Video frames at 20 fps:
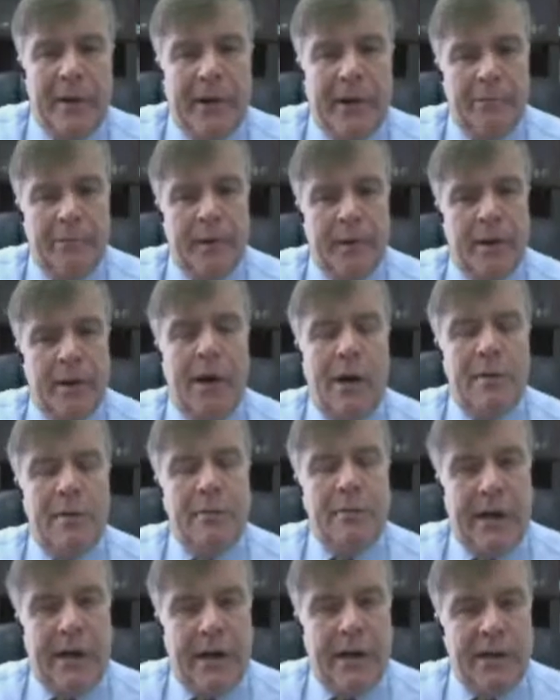that becomes
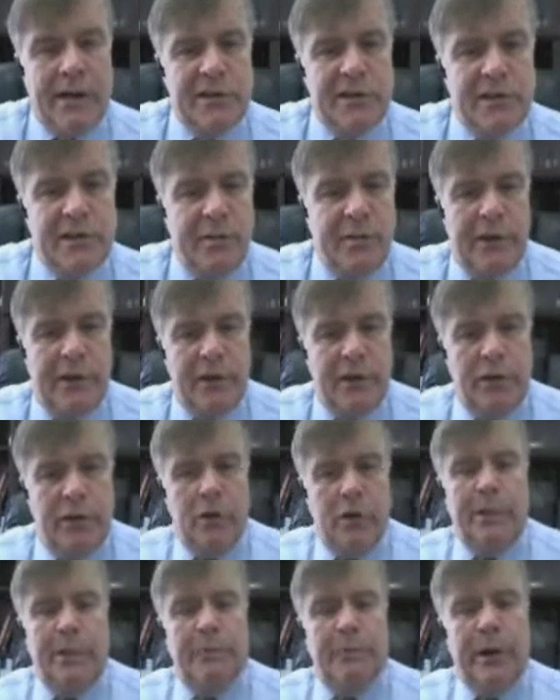because when you
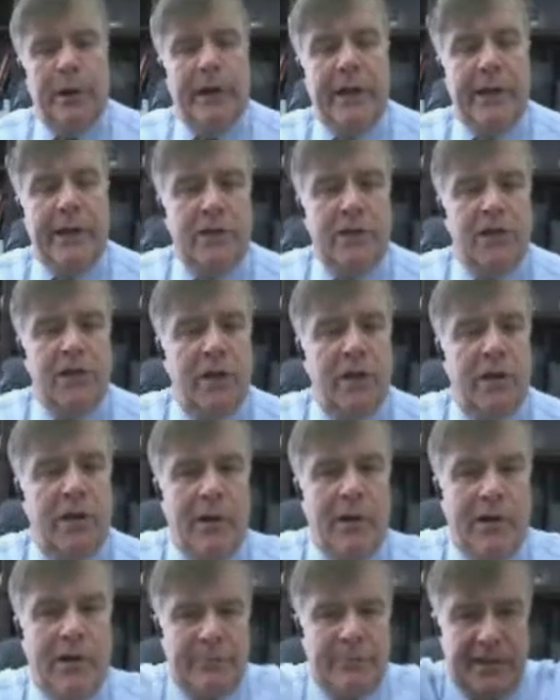do a bridge, you
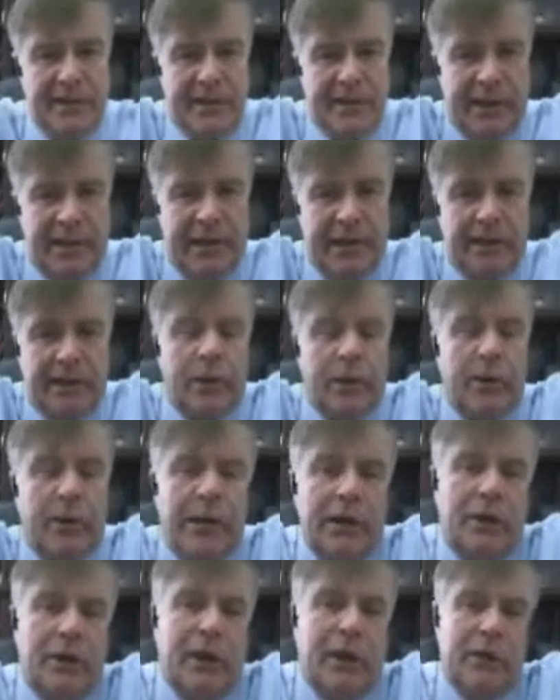have basically
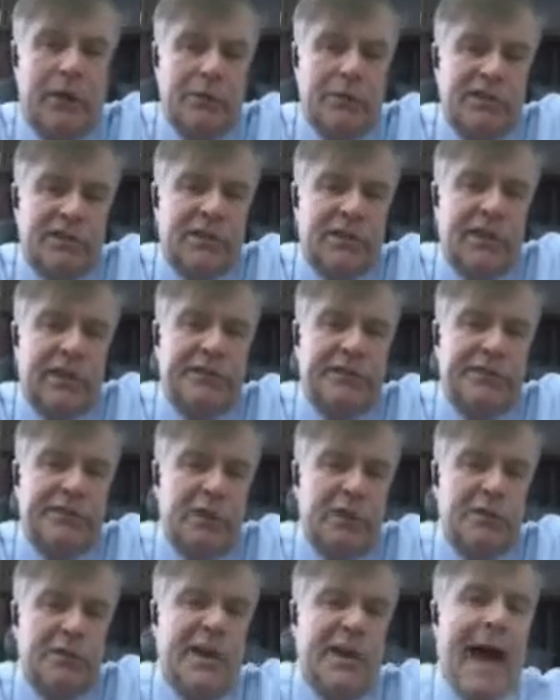3 crowns, 3 of
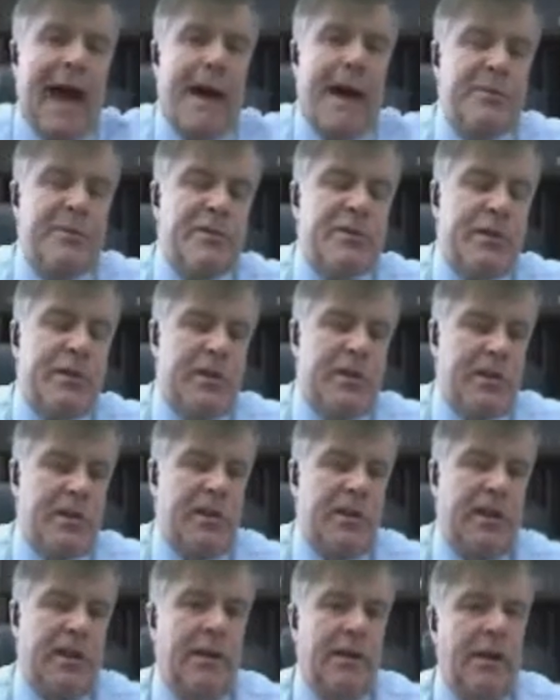those caps,
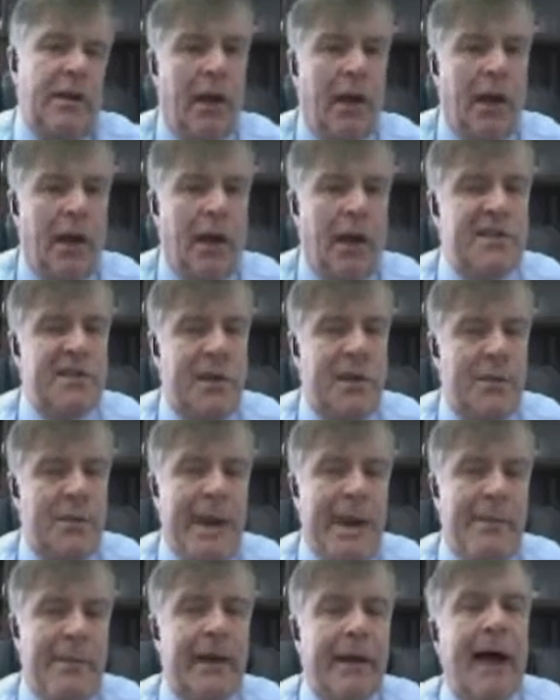which are
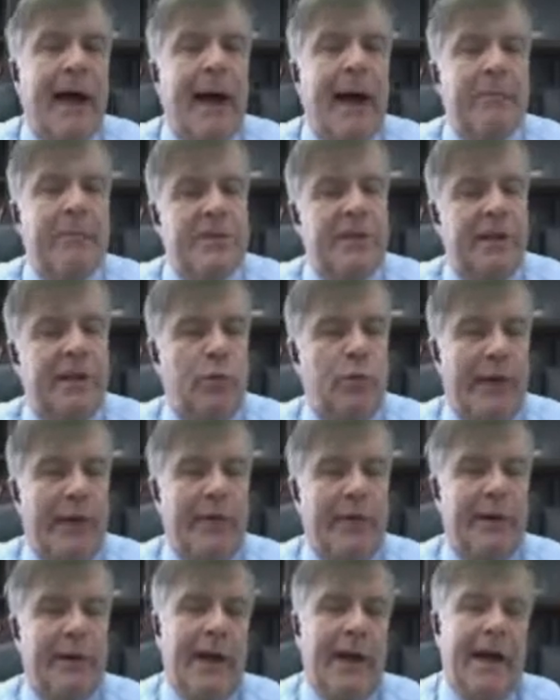ceramic caps and
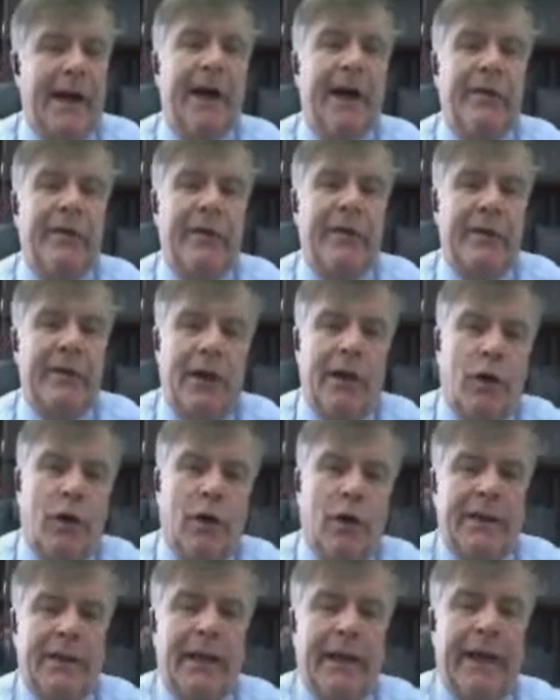whatever they are, whether they're
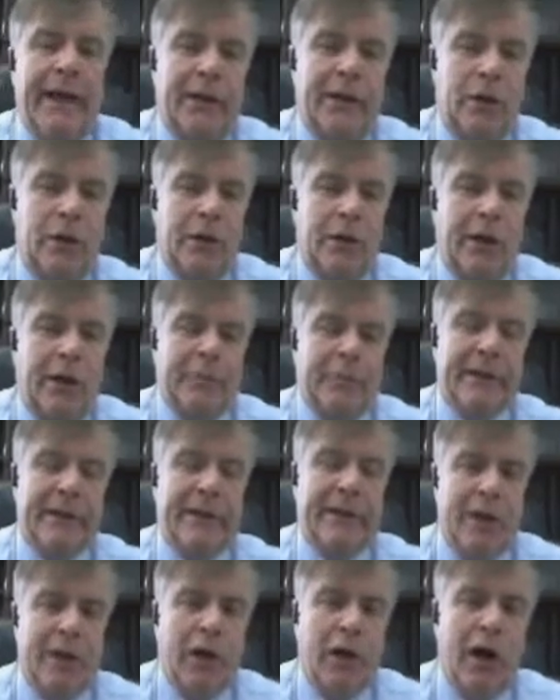gold layered or not,
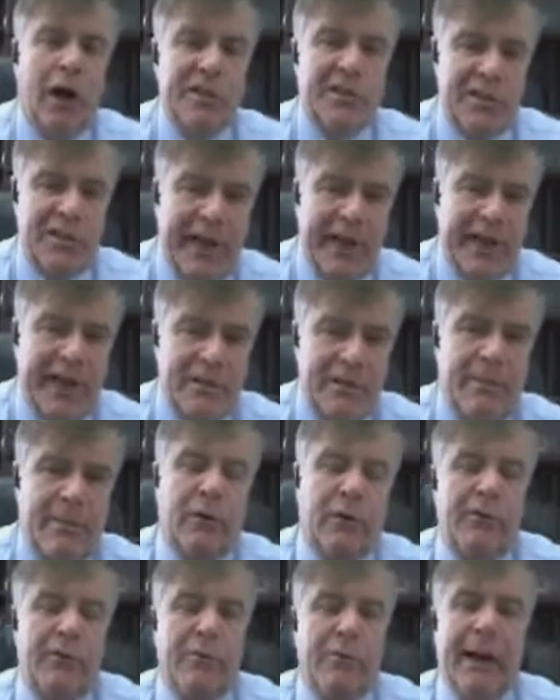but they cost X
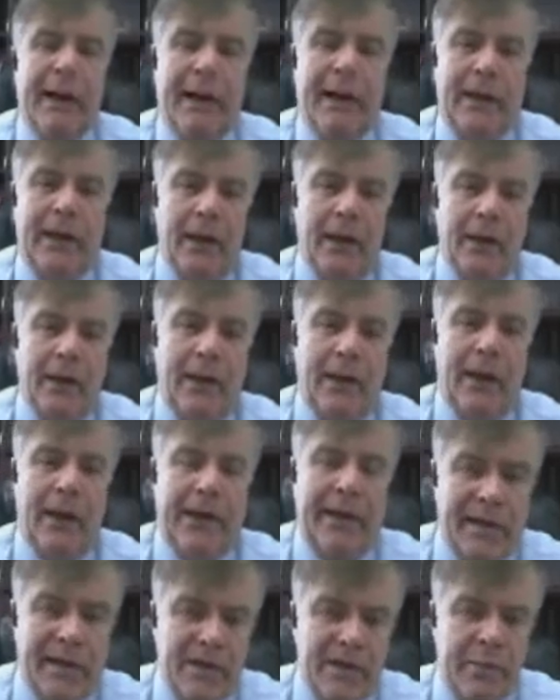amount of money,
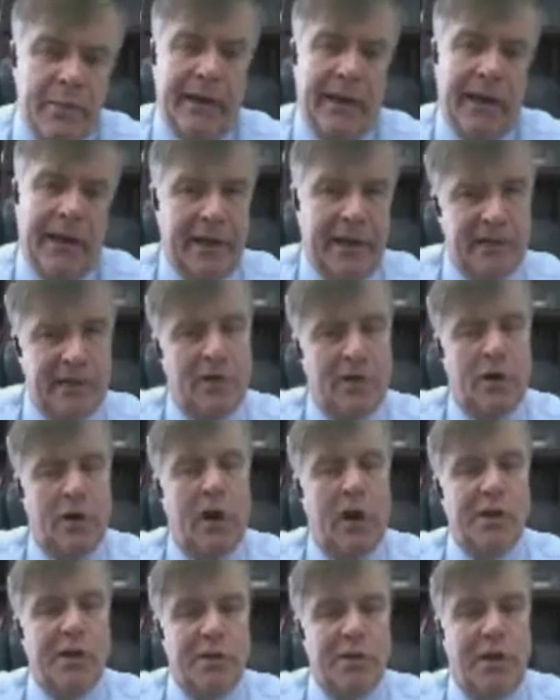and that's where the extra
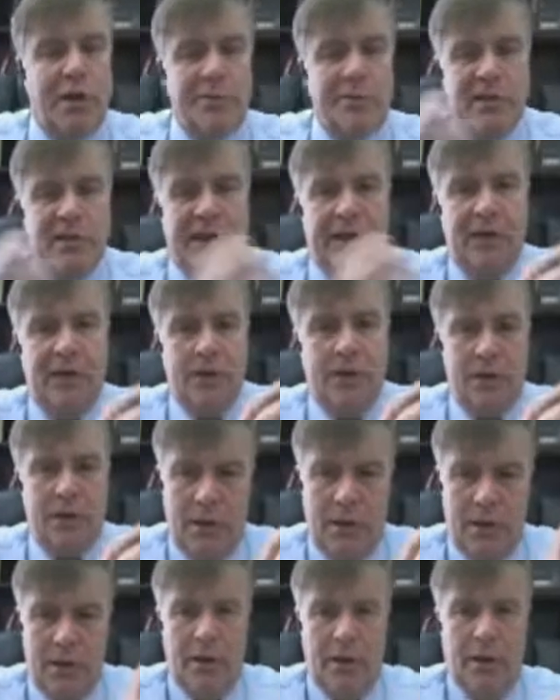cost comes in.
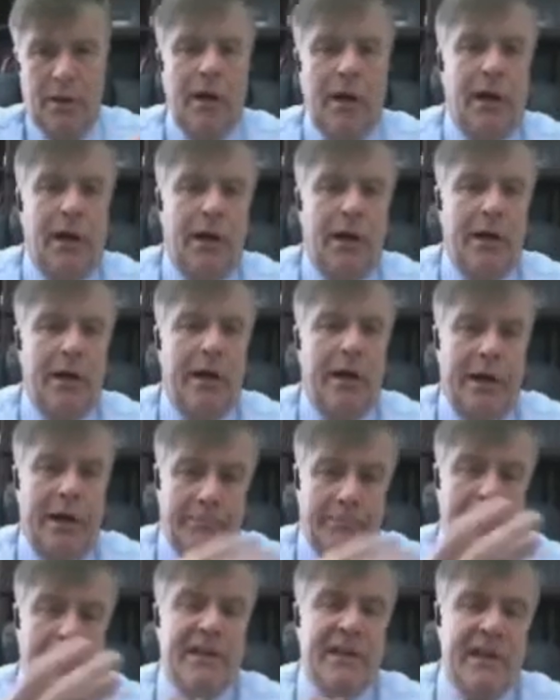
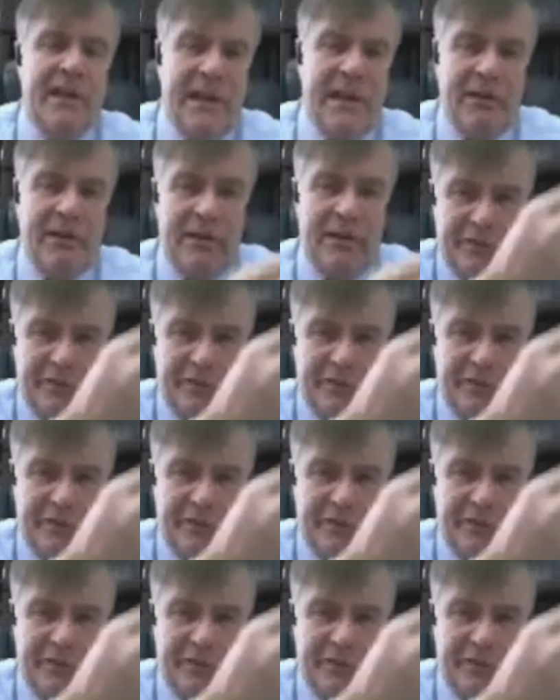It makes even